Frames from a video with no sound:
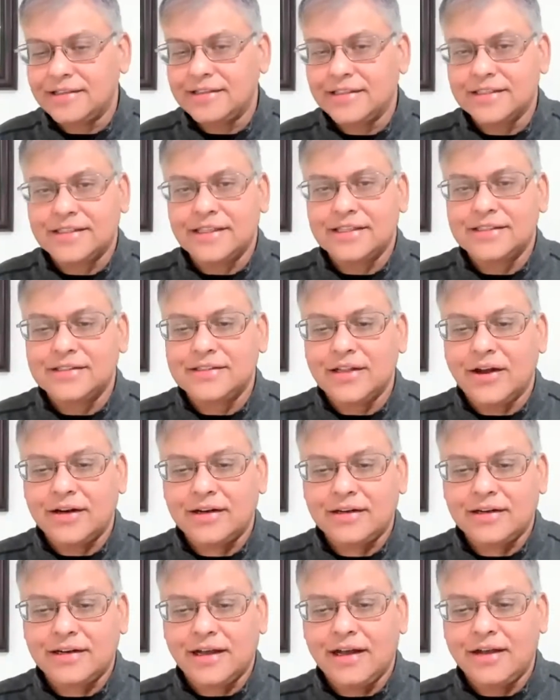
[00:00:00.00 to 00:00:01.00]
this is
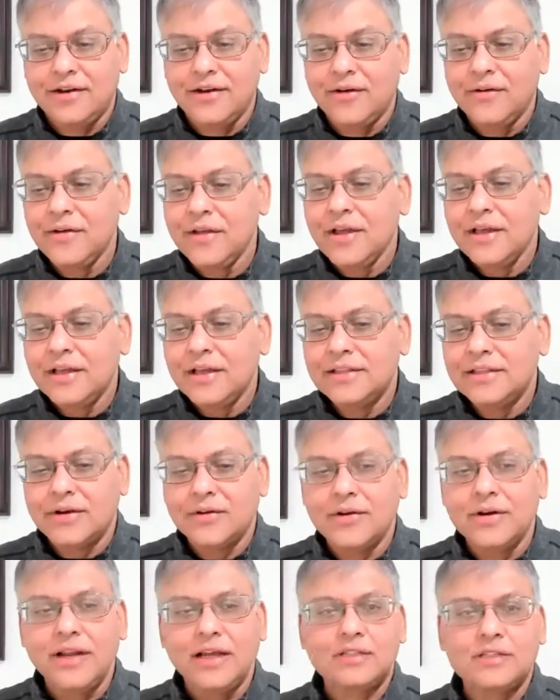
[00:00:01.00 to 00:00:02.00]
not that
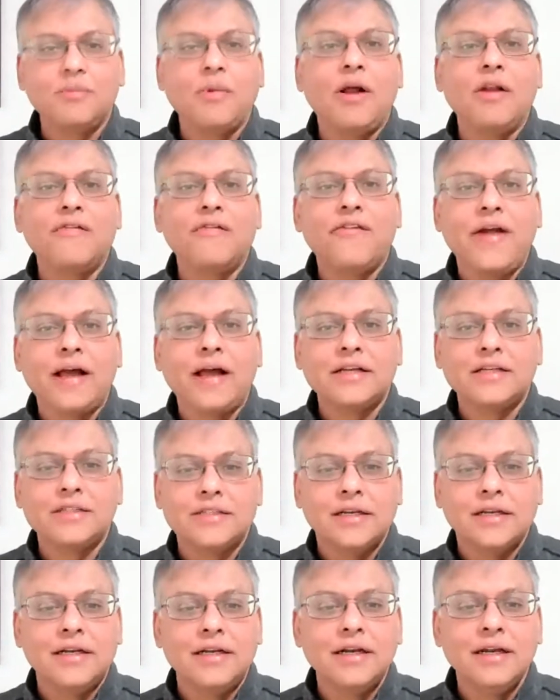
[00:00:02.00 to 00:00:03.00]
only a small
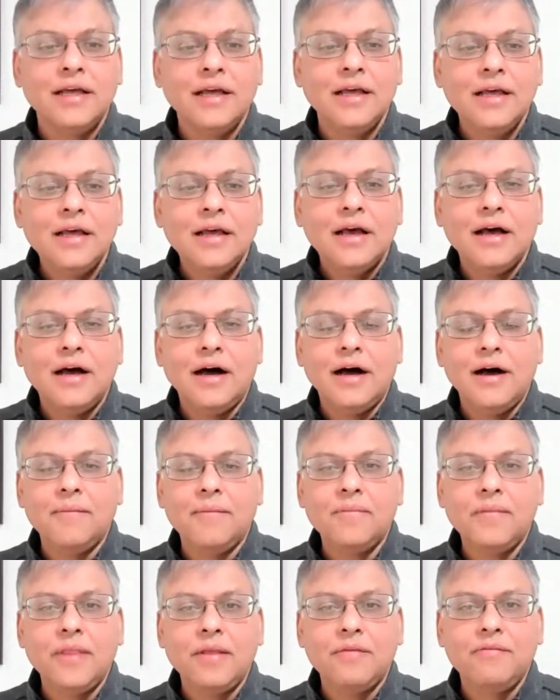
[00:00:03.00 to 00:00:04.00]
fraction
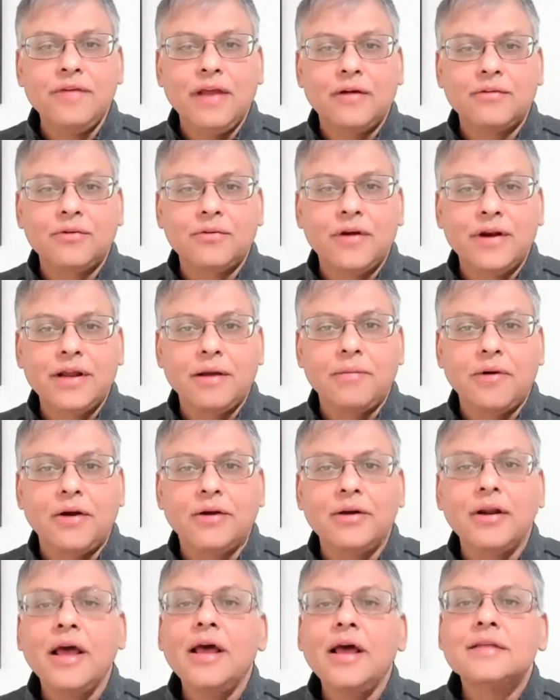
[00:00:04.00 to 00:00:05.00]
we have to worry about.